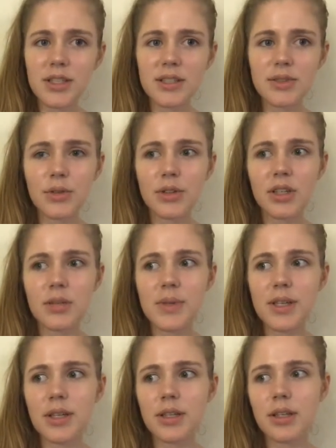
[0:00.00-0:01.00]
He's only gonna
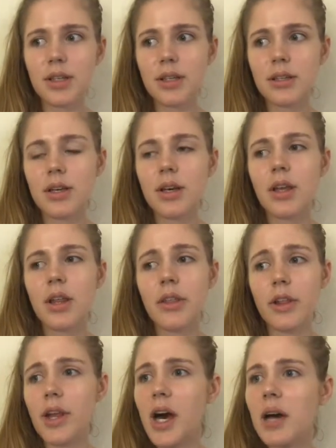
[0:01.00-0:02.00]
be in
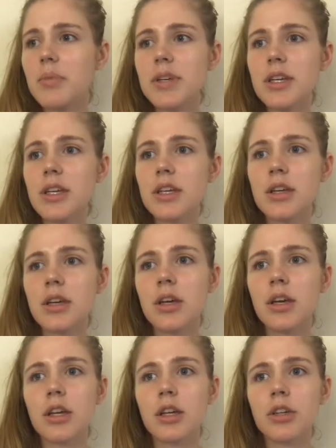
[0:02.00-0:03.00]
the lobby,
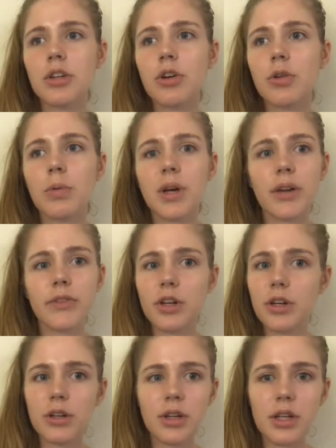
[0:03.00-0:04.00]

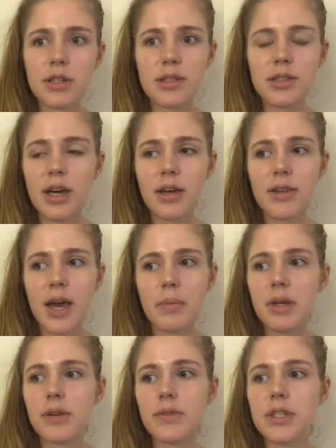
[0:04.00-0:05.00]
whatever. It's not that
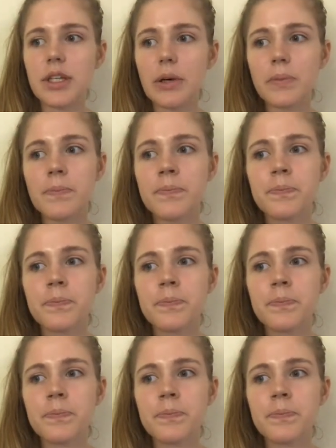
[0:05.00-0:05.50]
big of a deal.